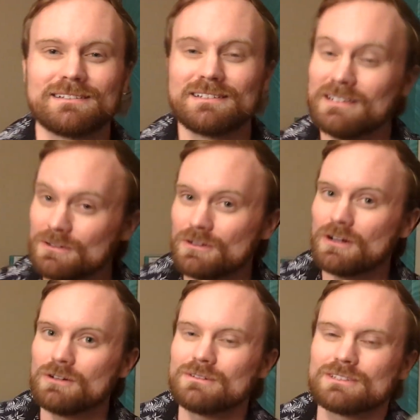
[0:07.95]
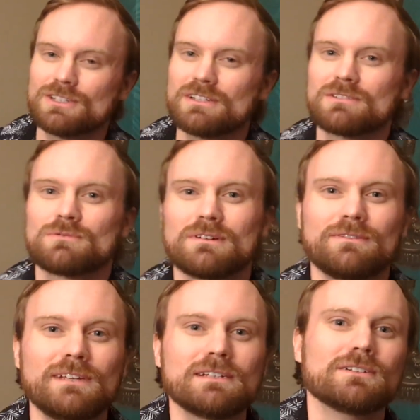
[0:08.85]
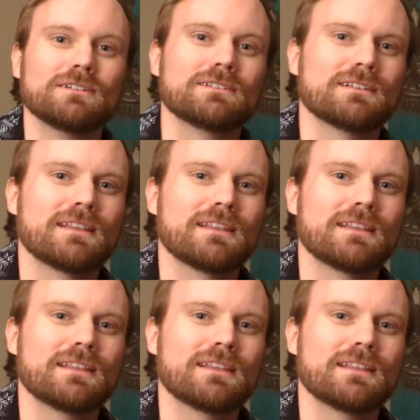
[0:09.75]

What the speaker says: Zero just revealed